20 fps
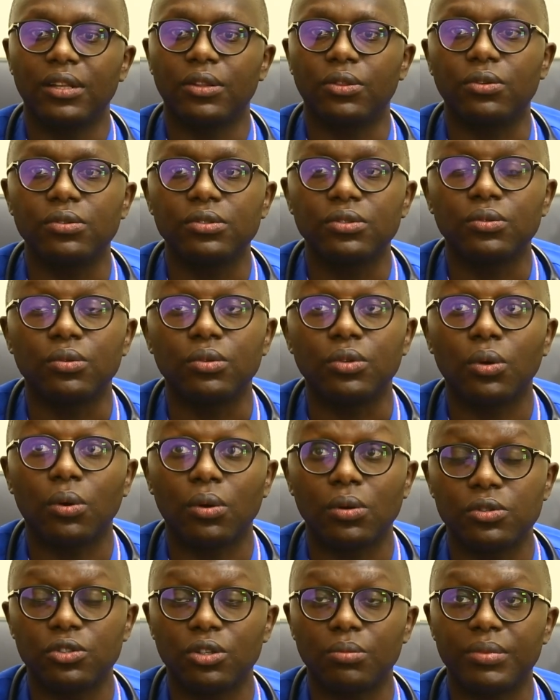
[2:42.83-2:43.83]
Those could
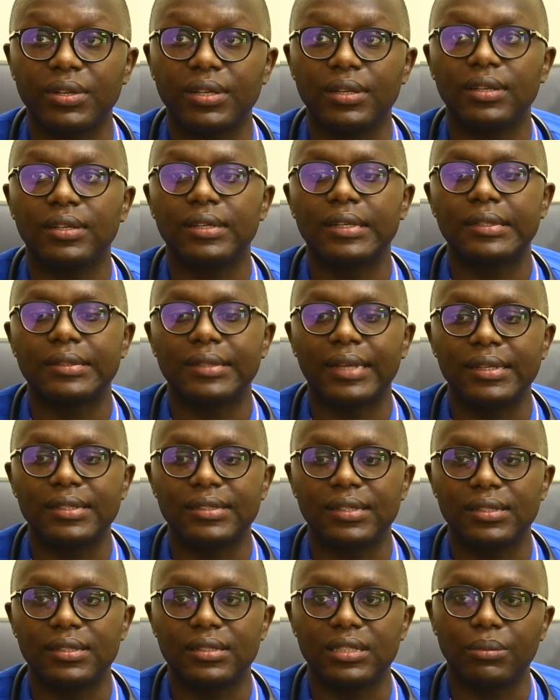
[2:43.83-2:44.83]
also be
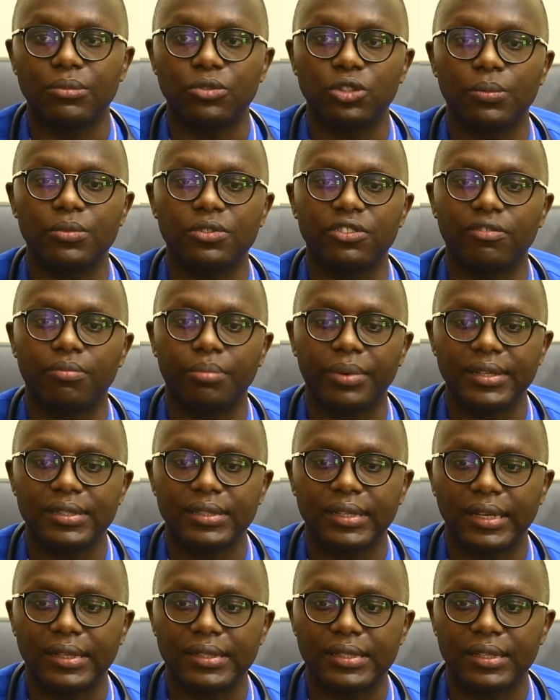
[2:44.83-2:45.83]
signs and symptoms of
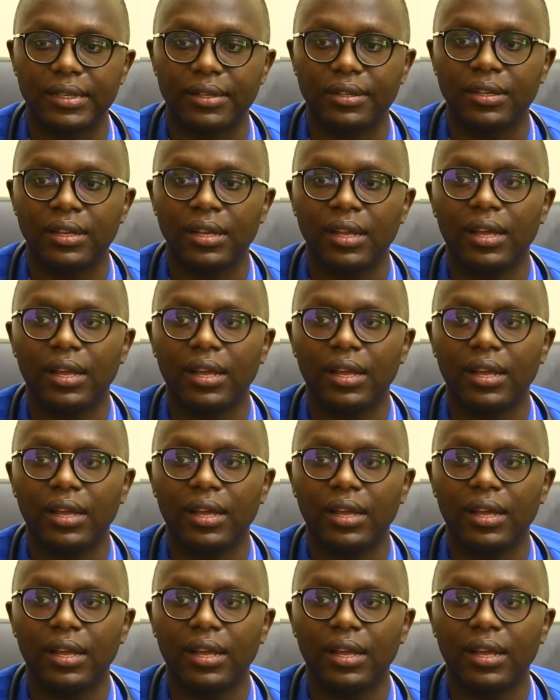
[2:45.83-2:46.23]
breast cancer.